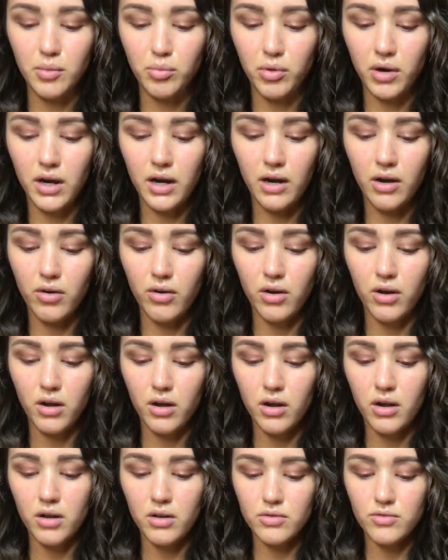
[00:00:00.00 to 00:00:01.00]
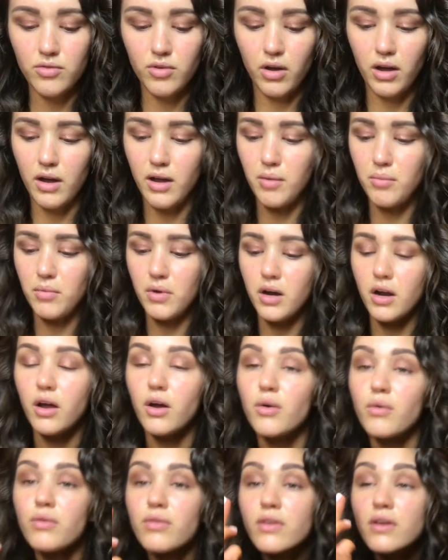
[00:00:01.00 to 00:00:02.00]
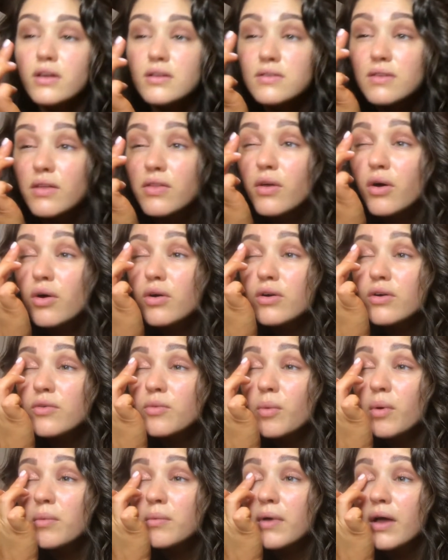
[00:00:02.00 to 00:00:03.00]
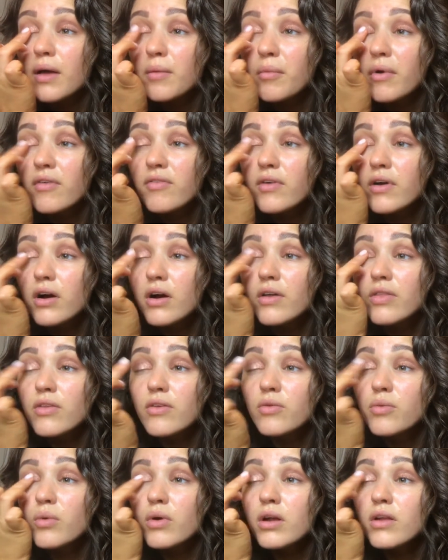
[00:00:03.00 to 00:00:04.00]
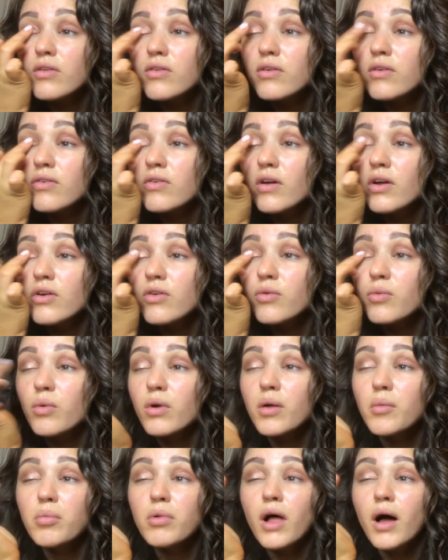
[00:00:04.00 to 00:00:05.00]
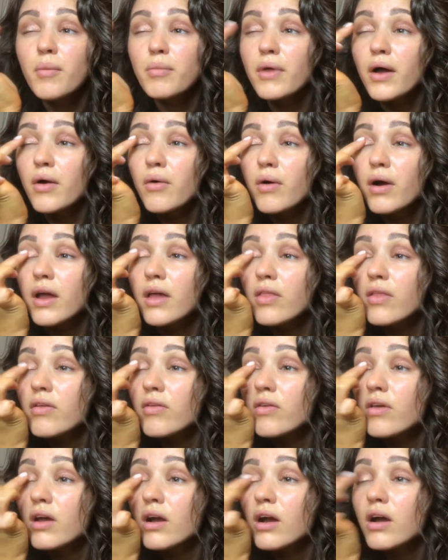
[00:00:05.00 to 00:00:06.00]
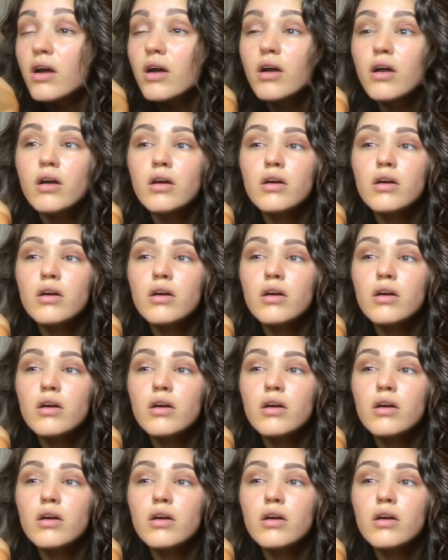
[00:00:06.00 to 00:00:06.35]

right now. So I am gonna go in with this, and the only reason why I'm taking my finger on this one is because I just want to plop that right in the center